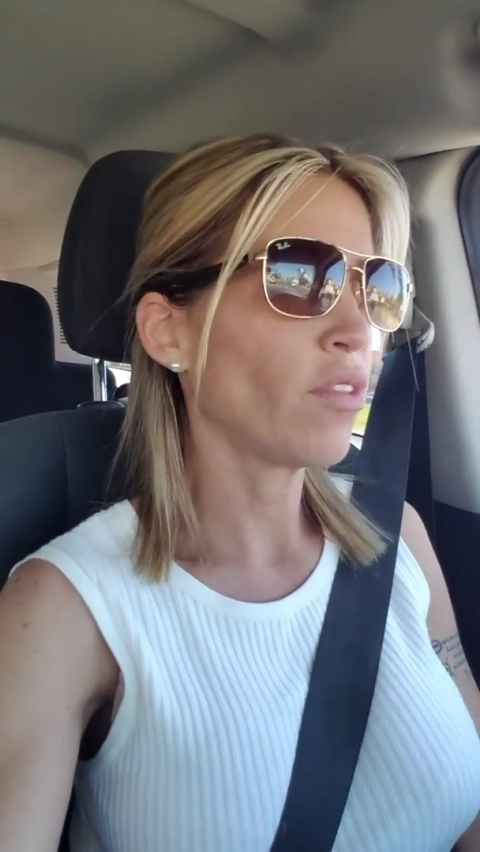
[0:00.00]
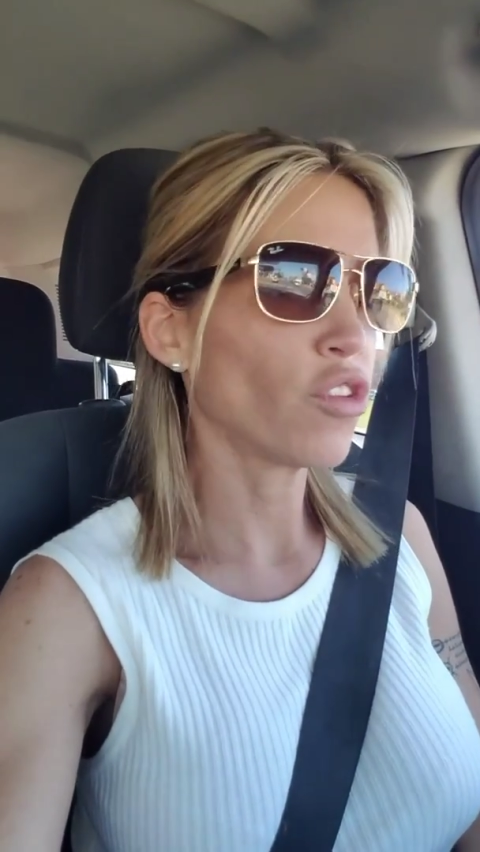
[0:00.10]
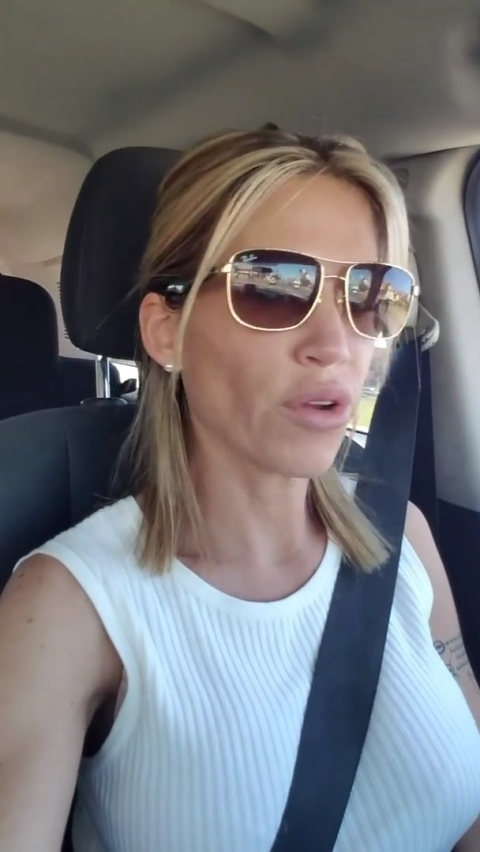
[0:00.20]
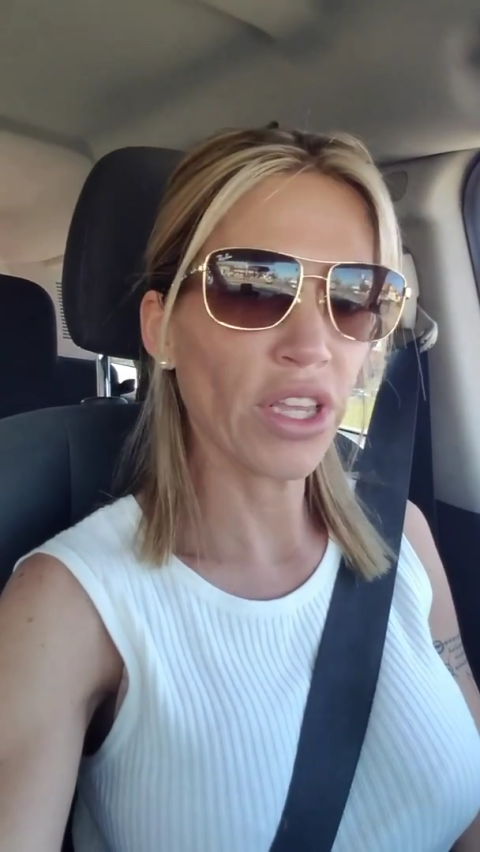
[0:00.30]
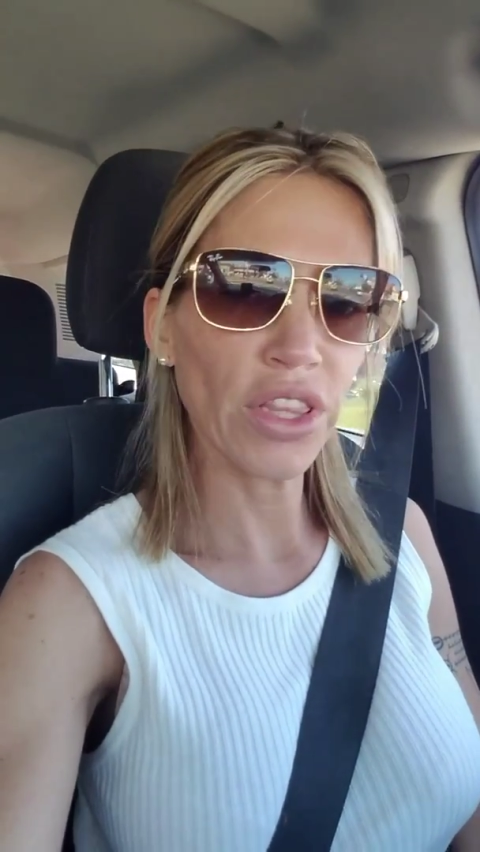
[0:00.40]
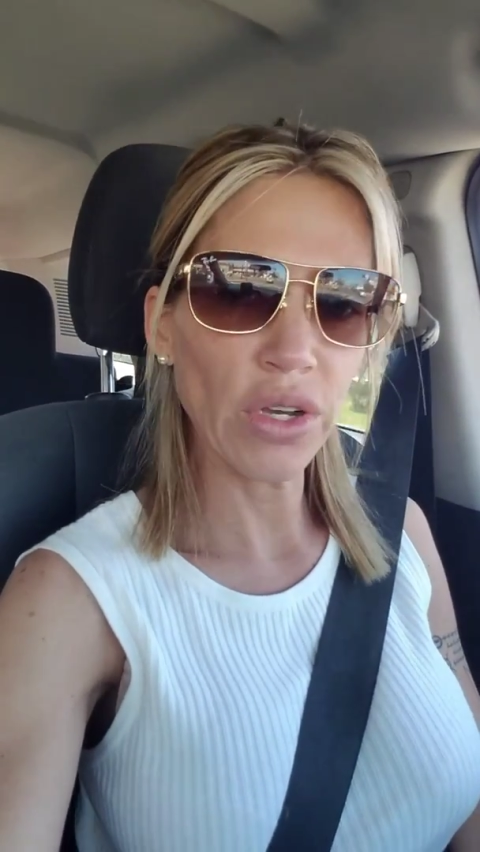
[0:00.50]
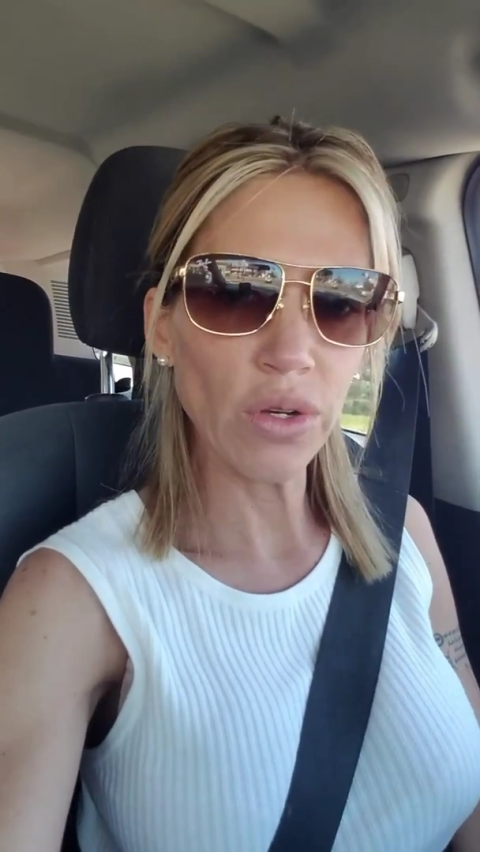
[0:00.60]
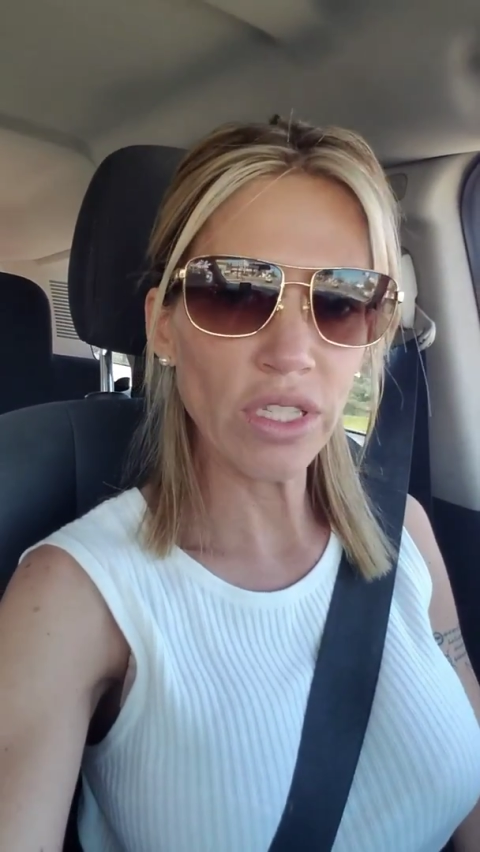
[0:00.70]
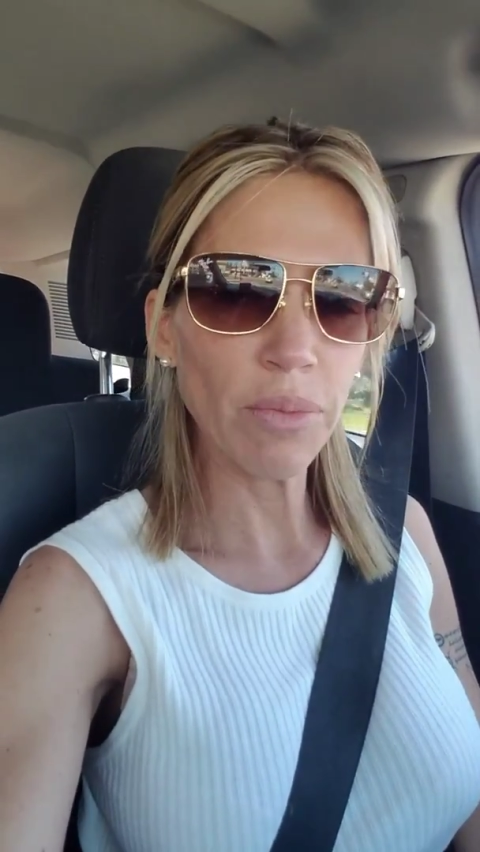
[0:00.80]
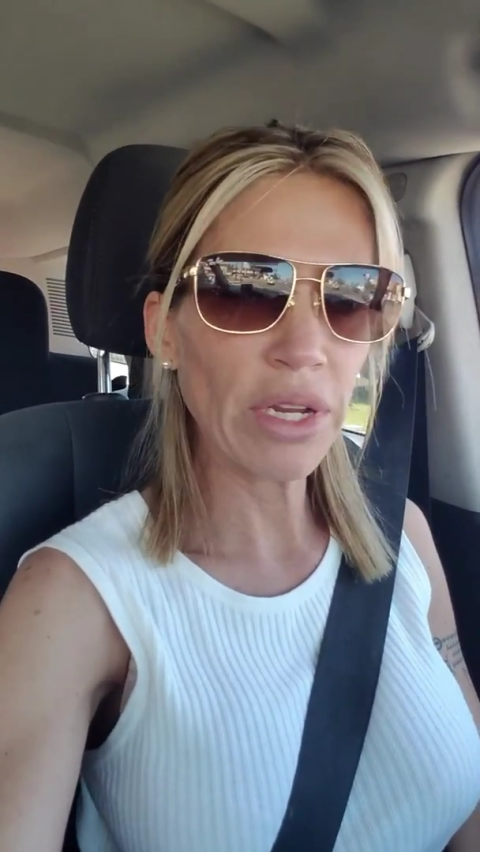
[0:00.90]
during
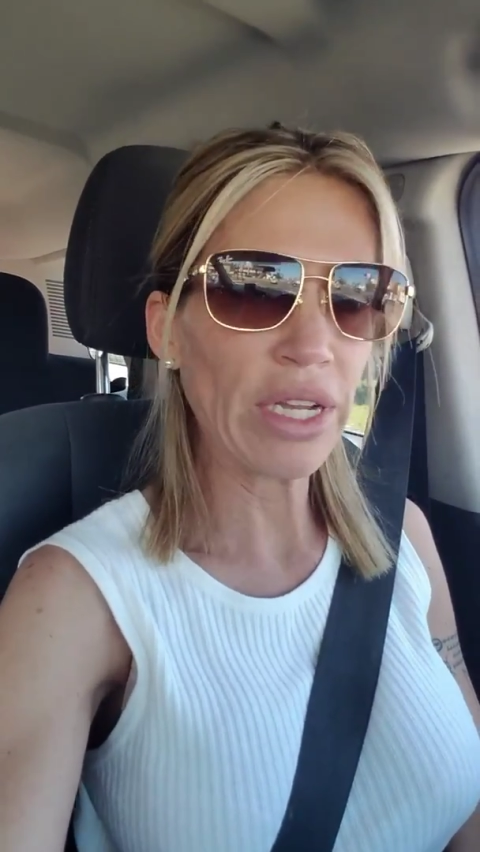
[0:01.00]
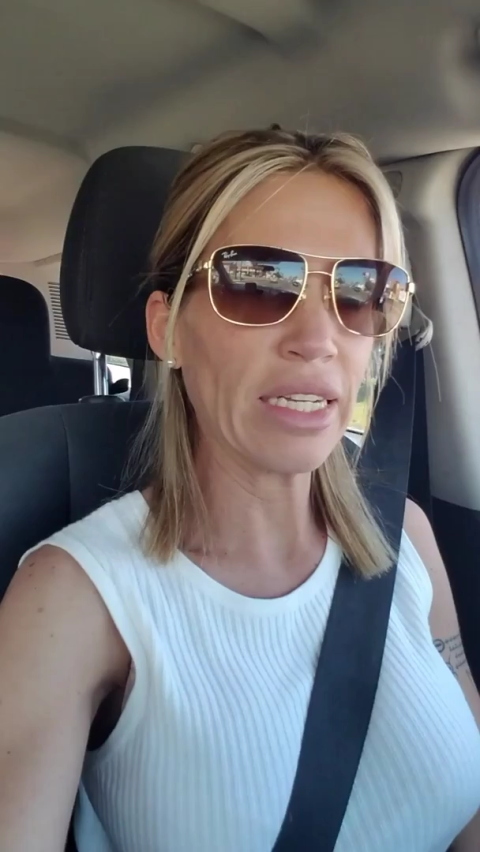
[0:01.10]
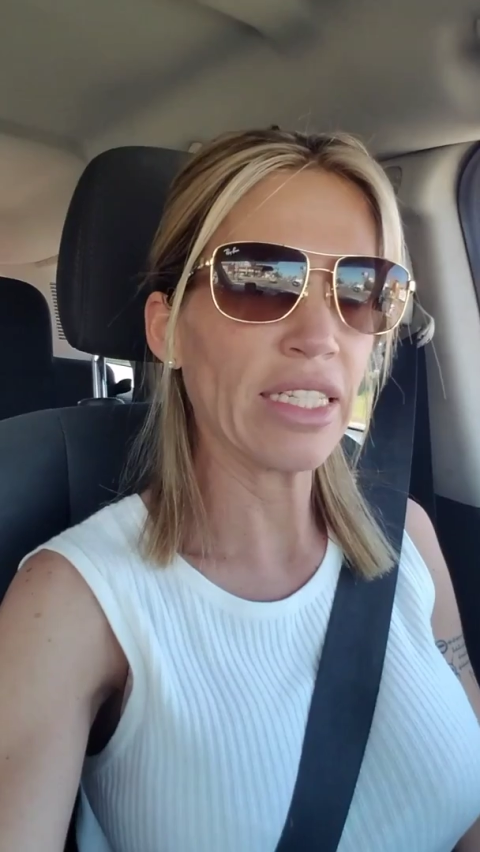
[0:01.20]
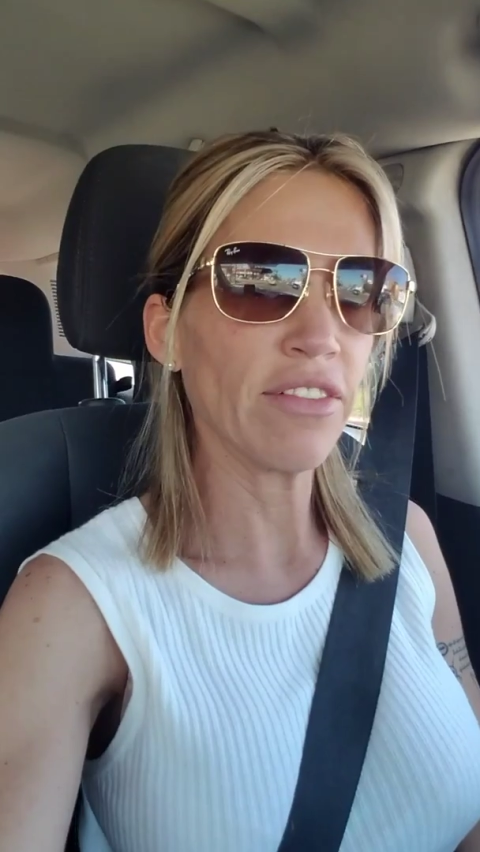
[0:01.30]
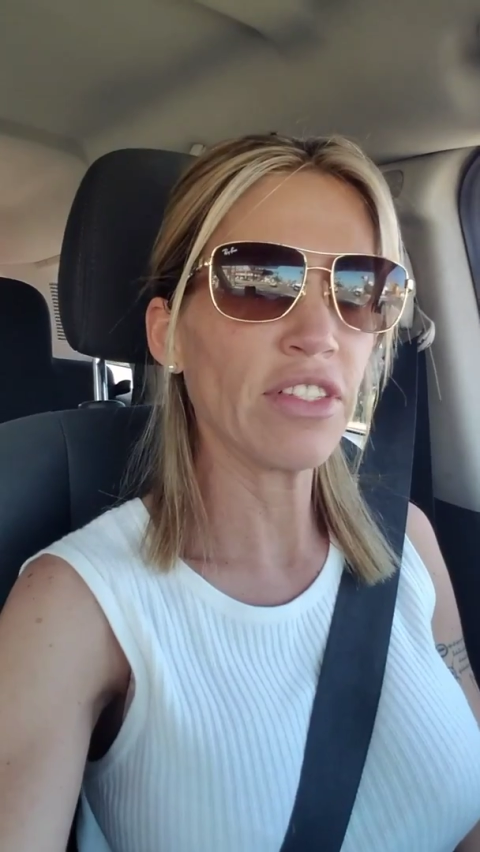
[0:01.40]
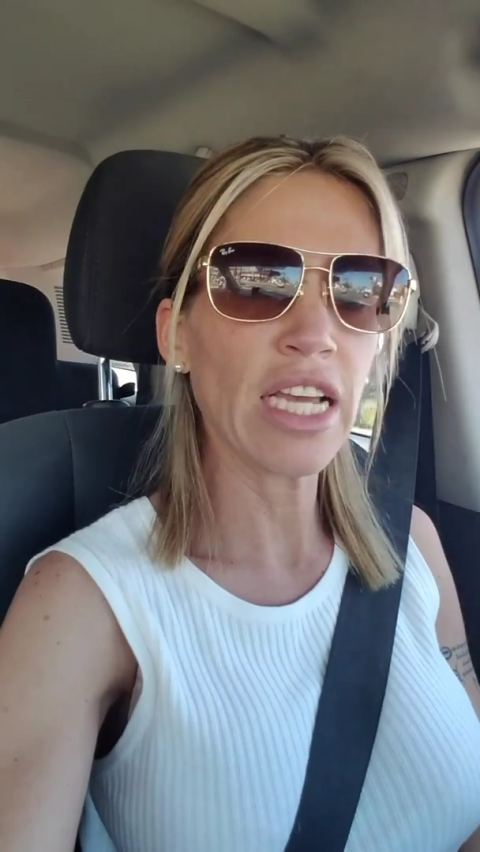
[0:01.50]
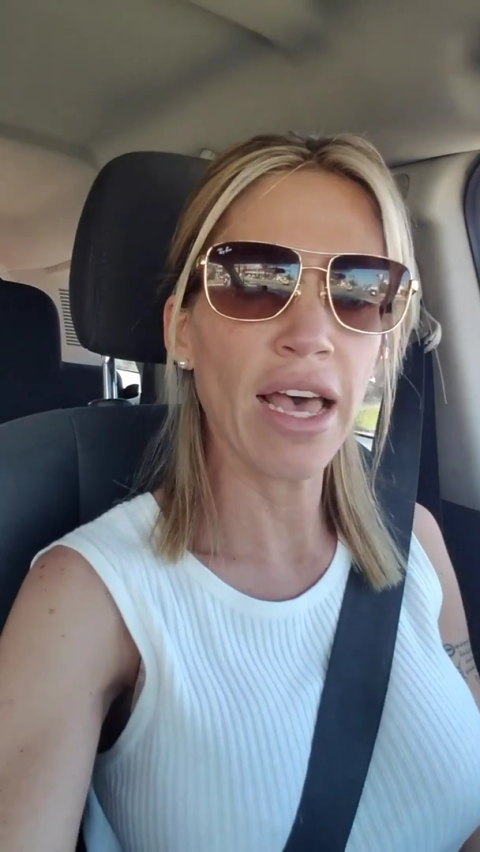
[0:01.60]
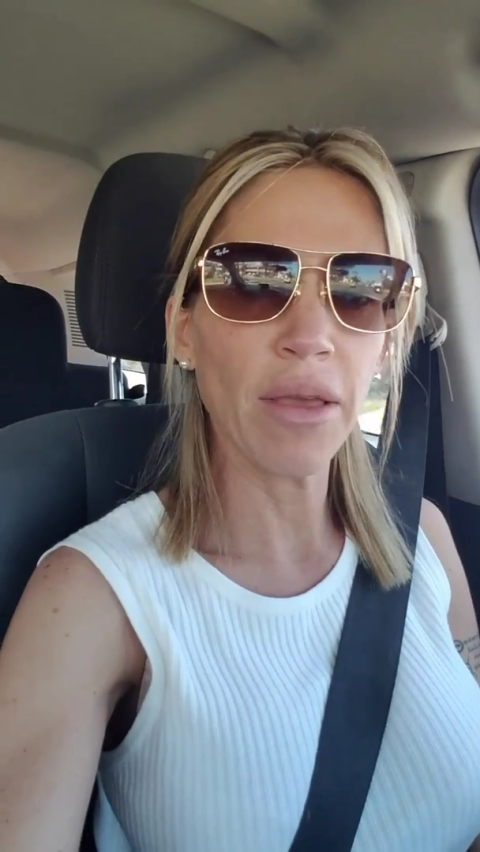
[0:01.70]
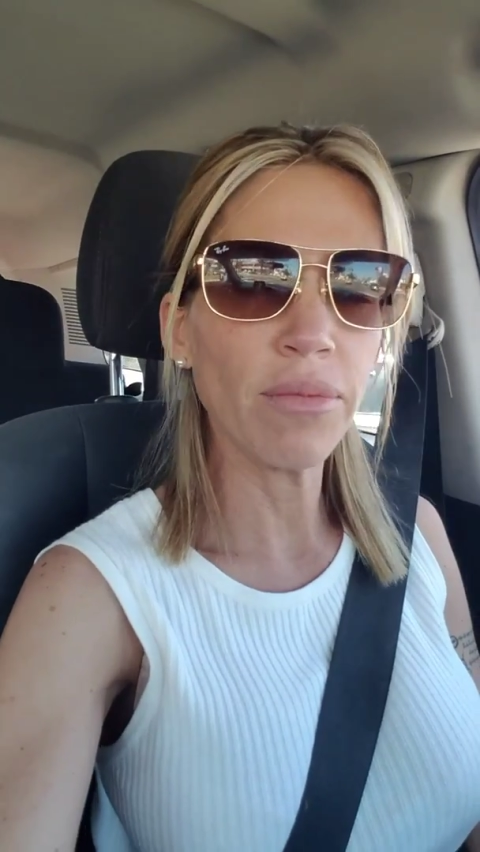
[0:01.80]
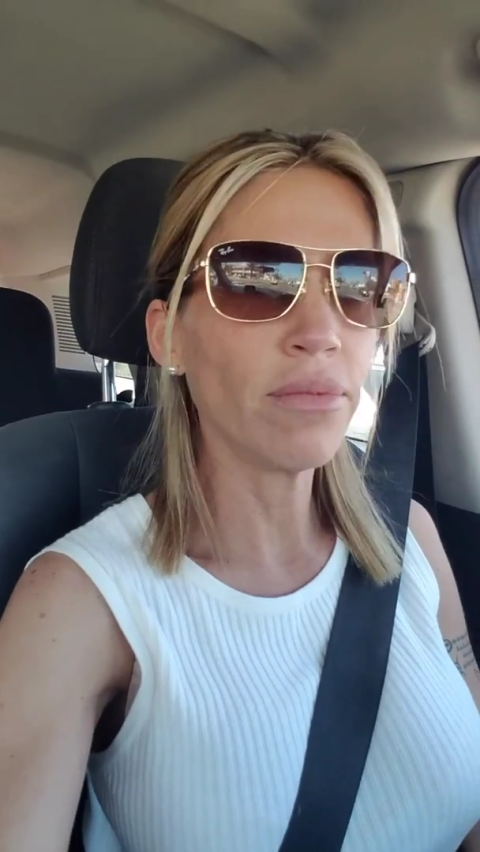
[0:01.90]
those periods of
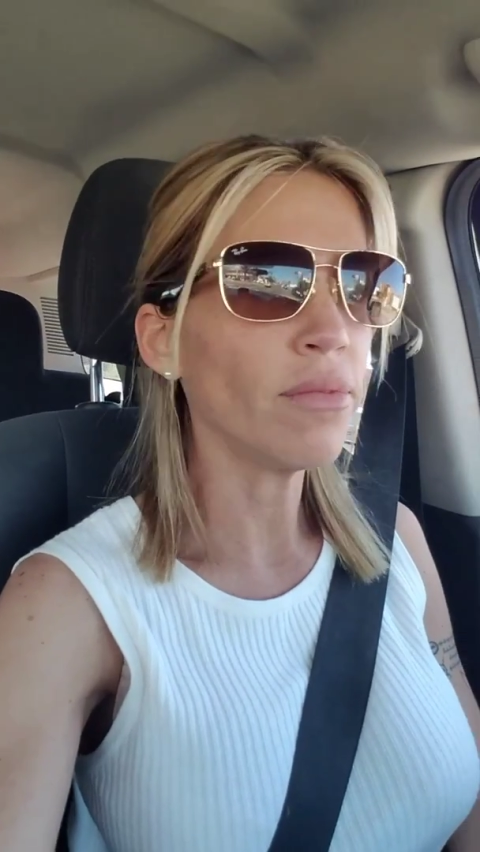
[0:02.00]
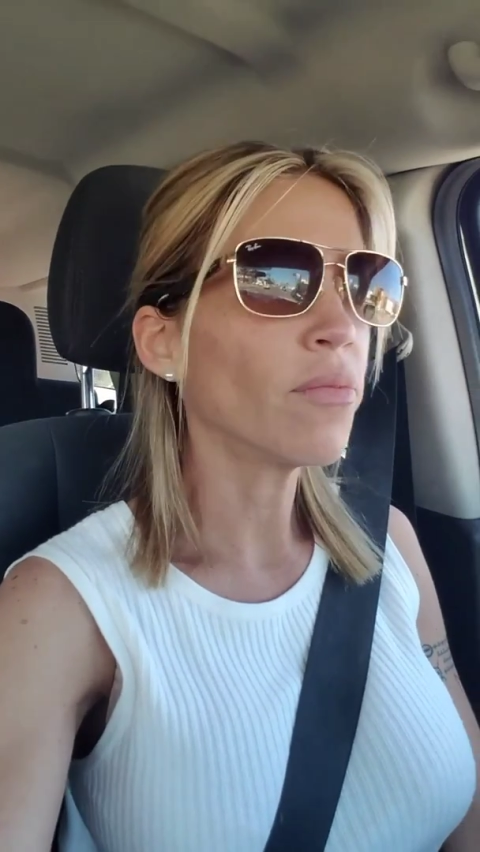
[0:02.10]
time.